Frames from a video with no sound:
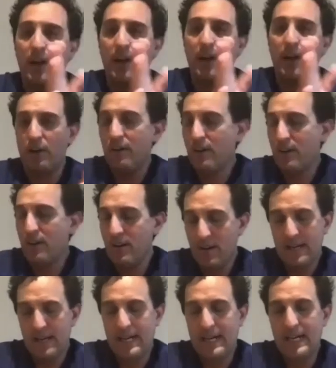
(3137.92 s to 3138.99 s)
on
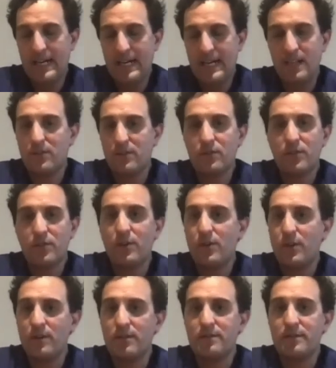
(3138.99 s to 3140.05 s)

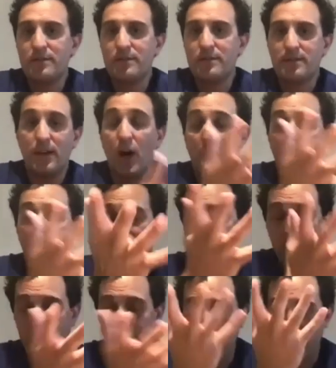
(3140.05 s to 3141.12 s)
to
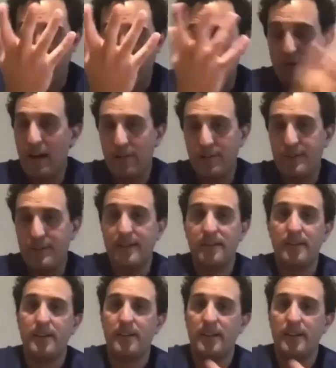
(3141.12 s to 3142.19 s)
ideally a valve
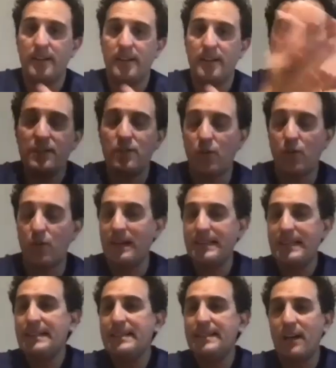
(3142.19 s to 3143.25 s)
center. Like, here's all my
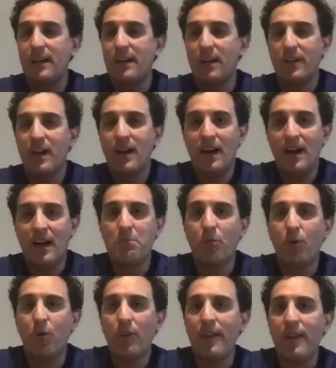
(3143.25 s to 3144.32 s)
details. I'm
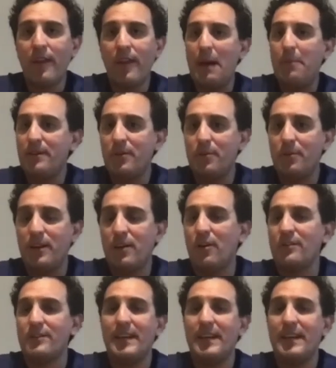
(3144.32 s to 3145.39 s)
more than happy to be
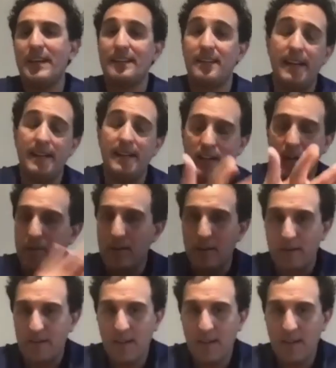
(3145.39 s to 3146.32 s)
contacted at any time. I've got